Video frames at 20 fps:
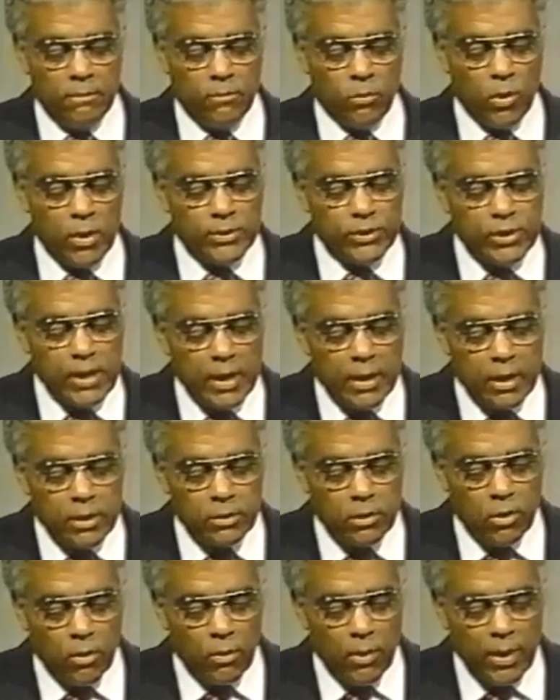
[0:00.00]
For in
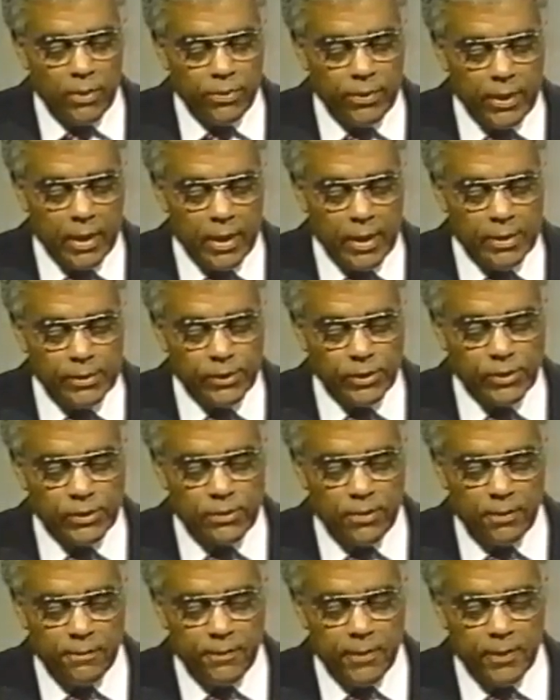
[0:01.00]
2
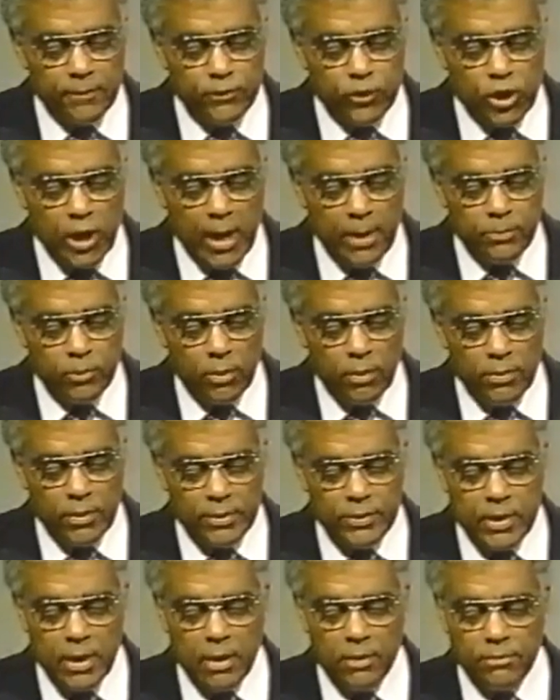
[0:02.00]
Corinthians, the 5th chapter and
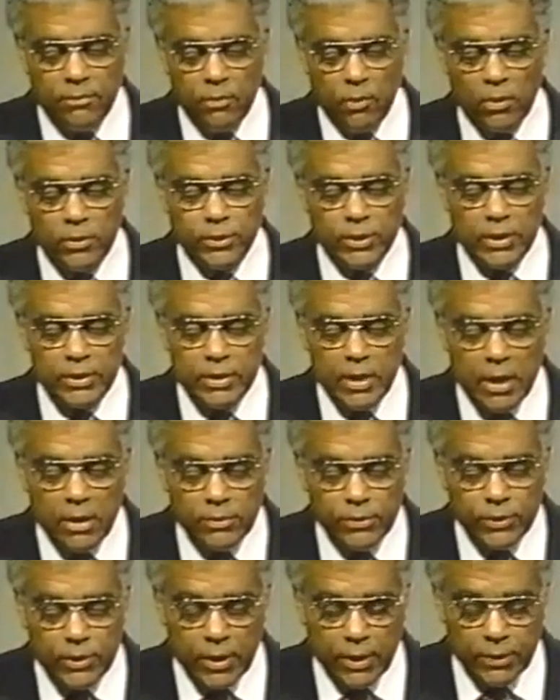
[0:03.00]
the 10th verse, it
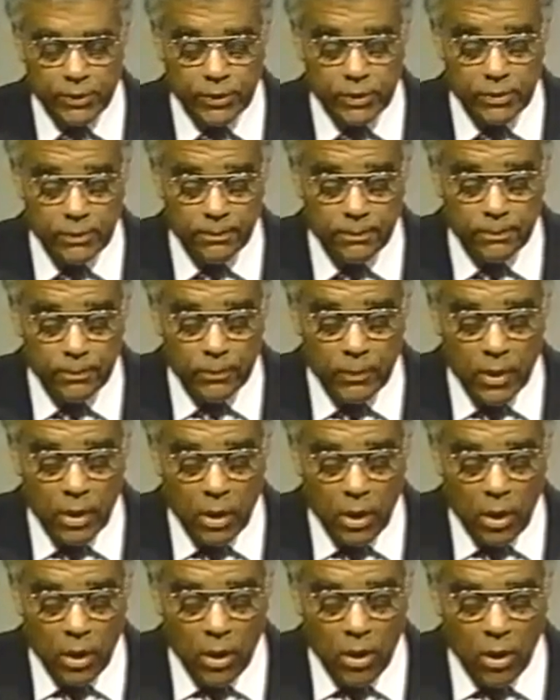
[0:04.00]
tells us,
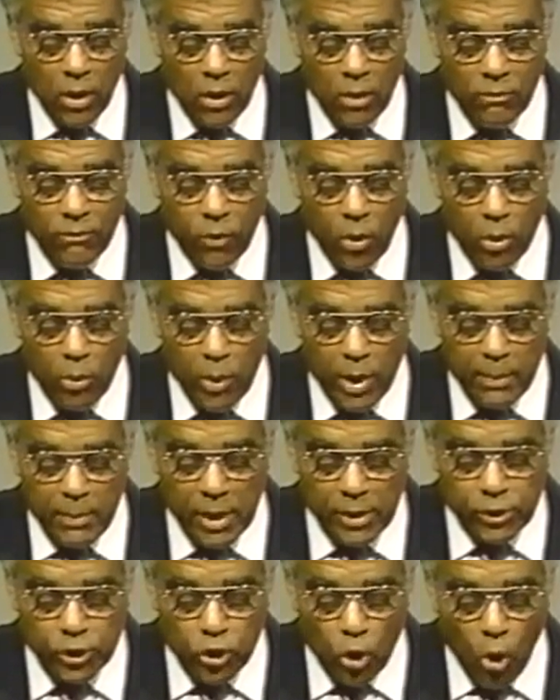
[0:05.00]
For we
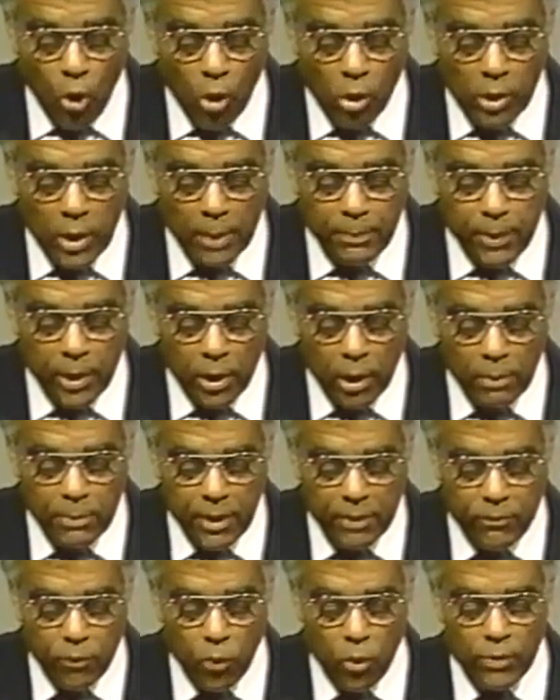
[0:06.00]
must all appear
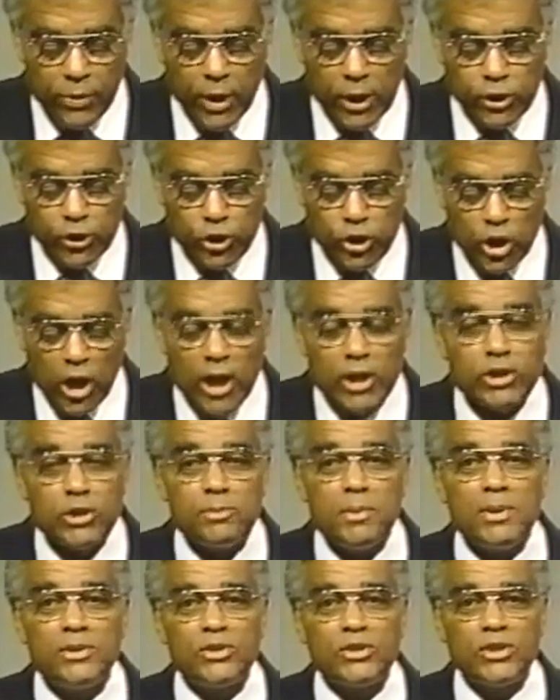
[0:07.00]
before the
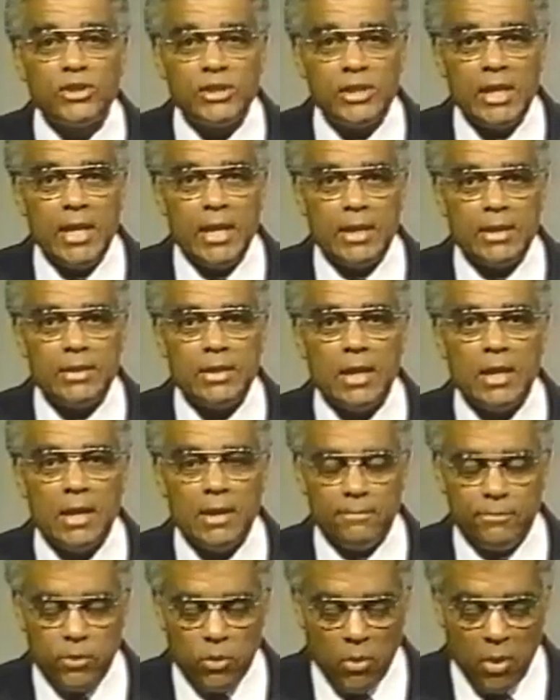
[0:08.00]
judgment seat
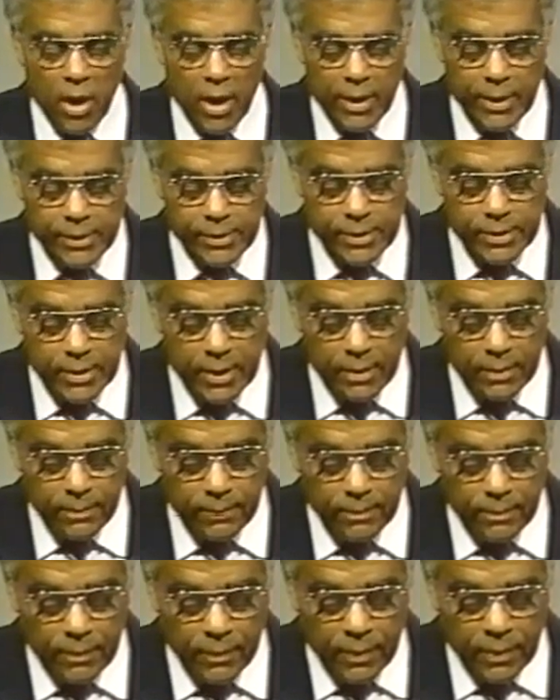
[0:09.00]
of Christ,
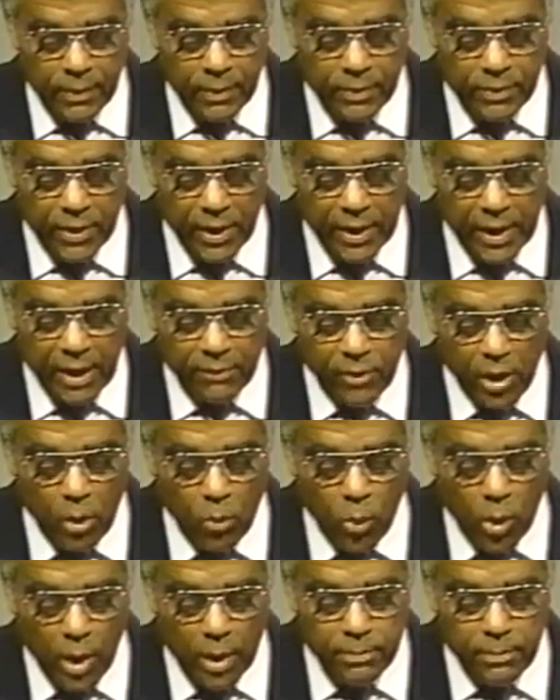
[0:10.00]
that every
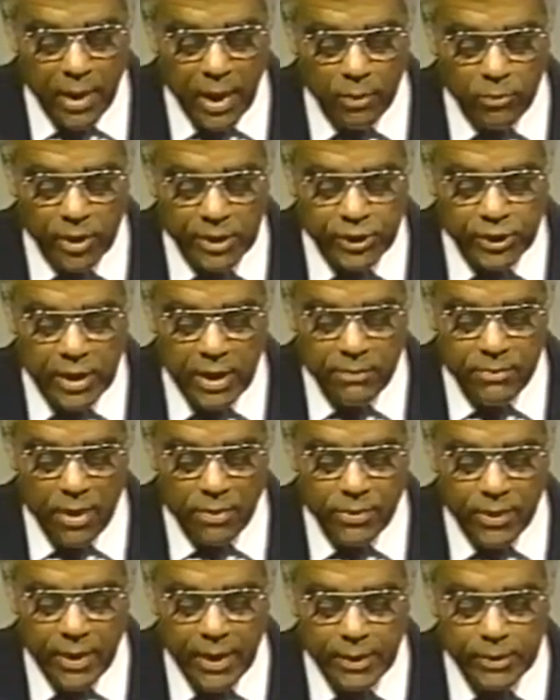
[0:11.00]
one may receive
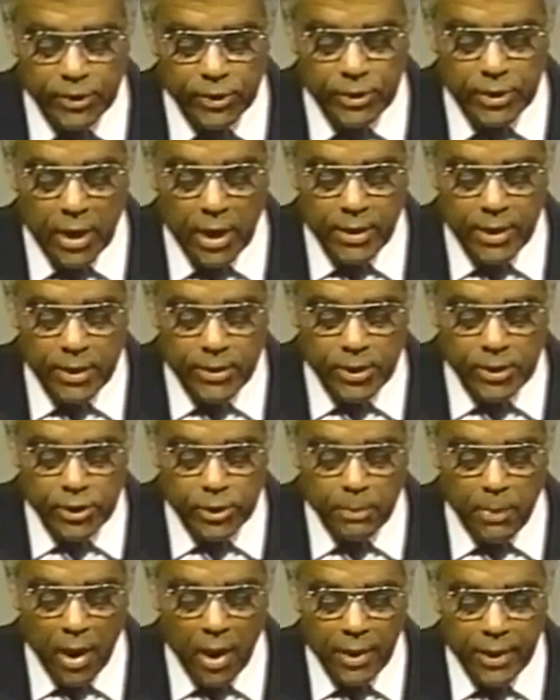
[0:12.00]
the things done in
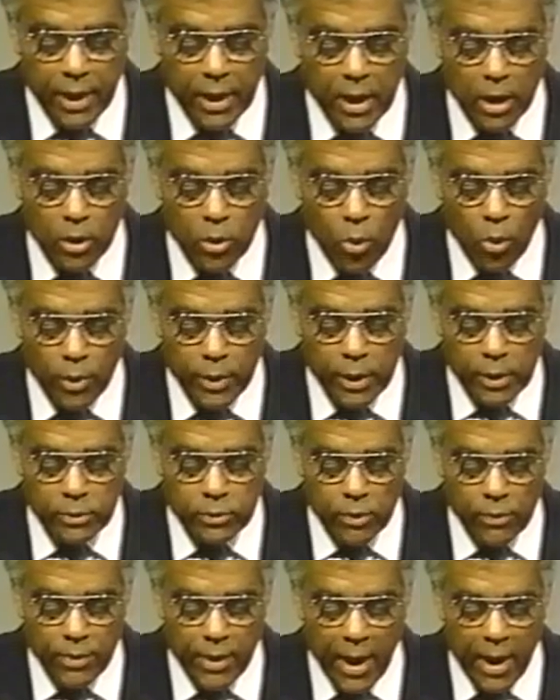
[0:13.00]
his body according
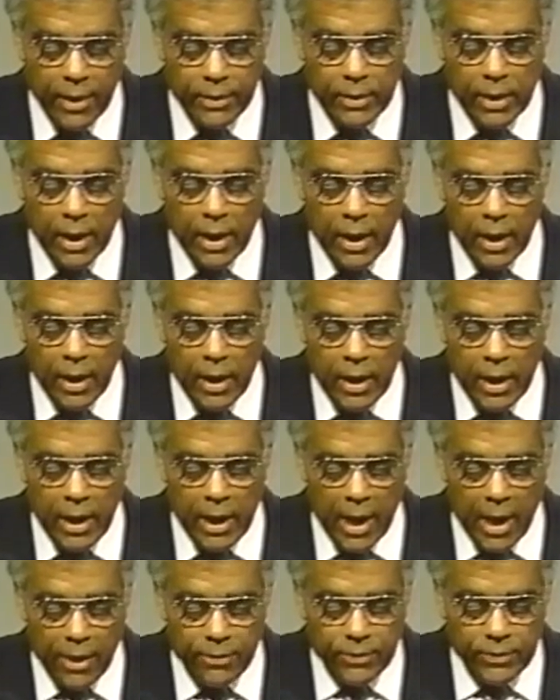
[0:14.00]
to that
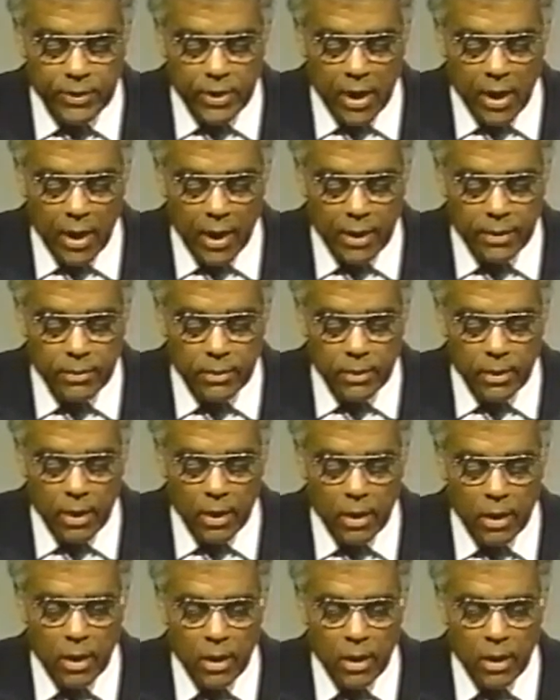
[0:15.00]
he hath done,